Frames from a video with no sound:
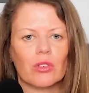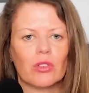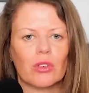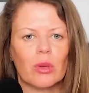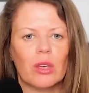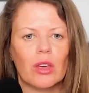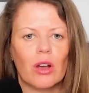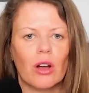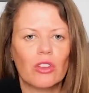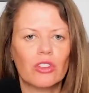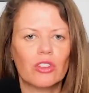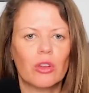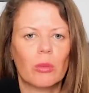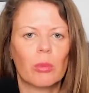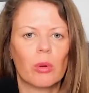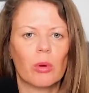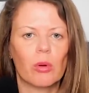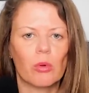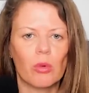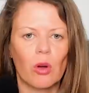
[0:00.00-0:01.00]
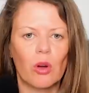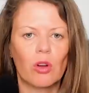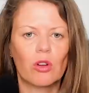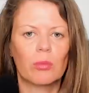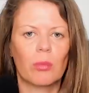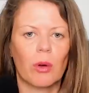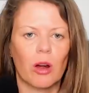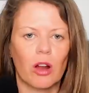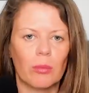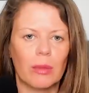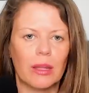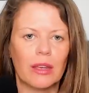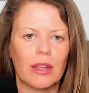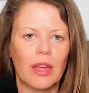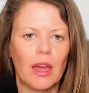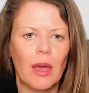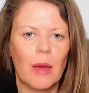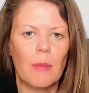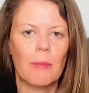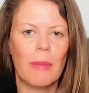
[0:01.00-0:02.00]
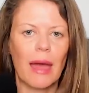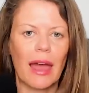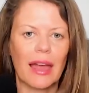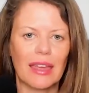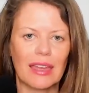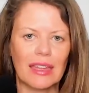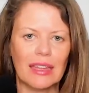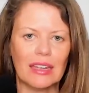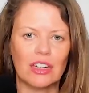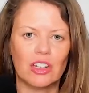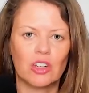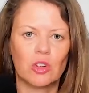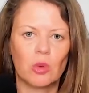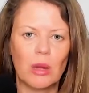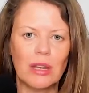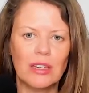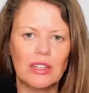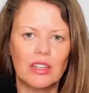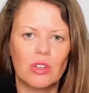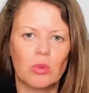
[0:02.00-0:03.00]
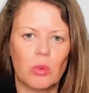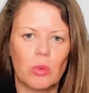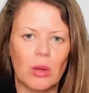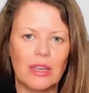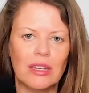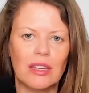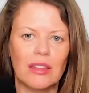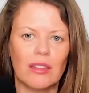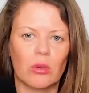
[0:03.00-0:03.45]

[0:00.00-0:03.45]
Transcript: So he also prorogued Parliament back in 2020.